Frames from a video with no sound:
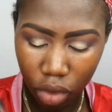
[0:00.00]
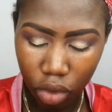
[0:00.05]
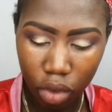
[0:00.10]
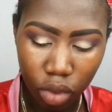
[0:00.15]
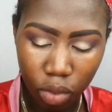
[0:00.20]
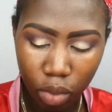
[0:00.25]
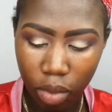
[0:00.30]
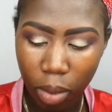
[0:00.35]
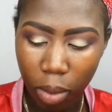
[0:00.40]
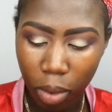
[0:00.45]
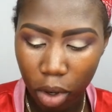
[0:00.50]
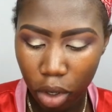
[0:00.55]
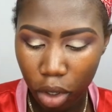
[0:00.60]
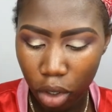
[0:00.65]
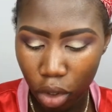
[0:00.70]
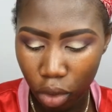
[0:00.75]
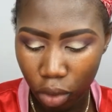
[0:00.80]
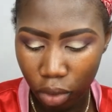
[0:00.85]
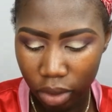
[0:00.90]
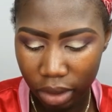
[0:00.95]

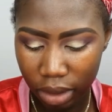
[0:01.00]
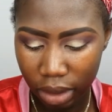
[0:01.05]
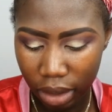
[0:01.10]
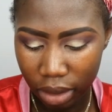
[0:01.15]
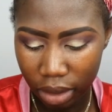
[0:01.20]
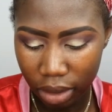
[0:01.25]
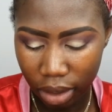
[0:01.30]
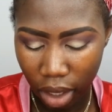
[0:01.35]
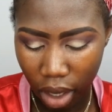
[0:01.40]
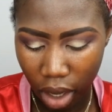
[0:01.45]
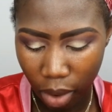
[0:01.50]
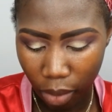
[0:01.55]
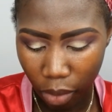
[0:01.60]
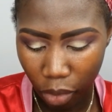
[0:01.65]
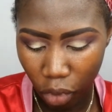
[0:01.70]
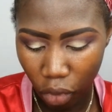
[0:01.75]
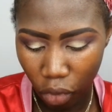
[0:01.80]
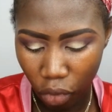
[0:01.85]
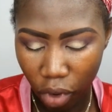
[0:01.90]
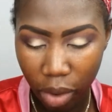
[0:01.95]
to use this
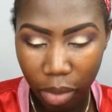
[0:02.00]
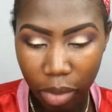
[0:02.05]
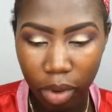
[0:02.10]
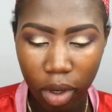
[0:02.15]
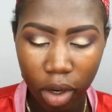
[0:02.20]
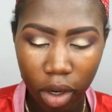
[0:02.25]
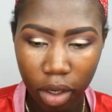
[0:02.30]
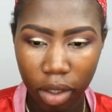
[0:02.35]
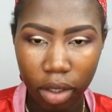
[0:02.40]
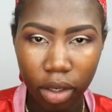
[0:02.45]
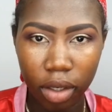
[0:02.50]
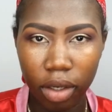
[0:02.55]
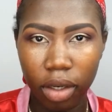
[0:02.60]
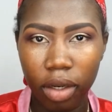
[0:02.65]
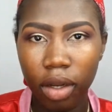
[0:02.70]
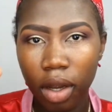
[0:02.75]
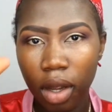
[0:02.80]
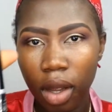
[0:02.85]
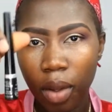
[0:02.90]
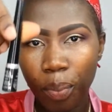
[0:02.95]
Rimmel
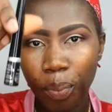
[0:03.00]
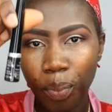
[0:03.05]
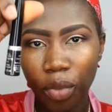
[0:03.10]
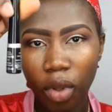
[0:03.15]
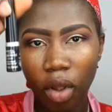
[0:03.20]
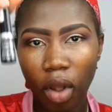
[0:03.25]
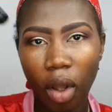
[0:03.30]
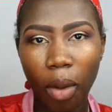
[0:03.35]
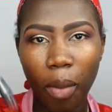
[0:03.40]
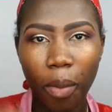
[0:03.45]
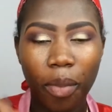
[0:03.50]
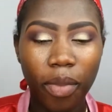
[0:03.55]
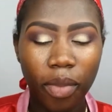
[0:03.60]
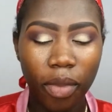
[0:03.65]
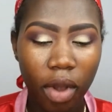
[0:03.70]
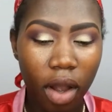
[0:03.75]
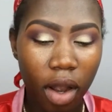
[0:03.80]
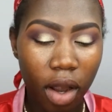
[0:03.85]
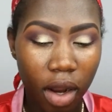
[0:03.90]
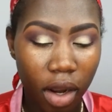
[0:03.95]
London
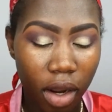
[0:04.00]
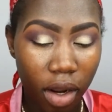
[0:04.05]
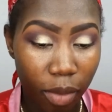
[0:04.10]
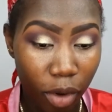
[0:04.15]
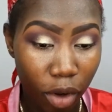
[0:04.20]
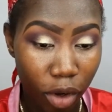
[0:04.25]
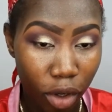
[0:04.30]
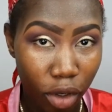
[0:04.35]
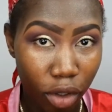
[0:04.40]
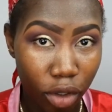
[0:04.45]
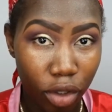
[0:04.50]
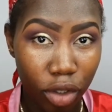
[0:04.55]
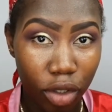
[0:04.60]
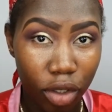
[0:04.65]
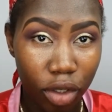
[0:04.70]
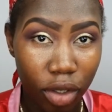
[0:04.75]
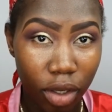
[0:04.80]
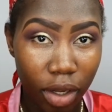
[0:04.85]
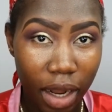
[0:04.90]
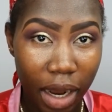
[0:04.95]
eyeliner. I'm going to use
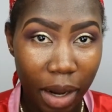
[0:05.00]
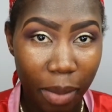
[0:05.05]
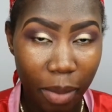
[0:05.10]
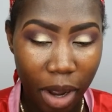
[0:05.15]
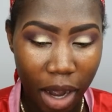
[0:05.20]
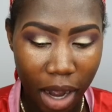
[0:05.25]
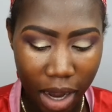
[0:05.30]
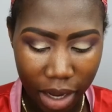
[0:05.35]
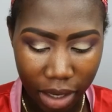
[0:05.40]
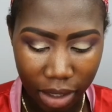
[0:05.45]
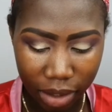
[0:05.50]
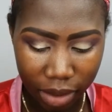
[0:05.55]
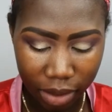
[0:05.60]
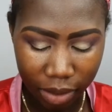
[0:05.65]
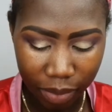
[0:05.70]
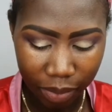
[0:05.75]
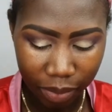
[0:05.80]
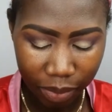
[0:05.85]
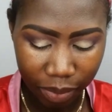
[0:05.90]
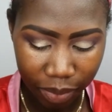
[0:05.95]
this to line my eyes.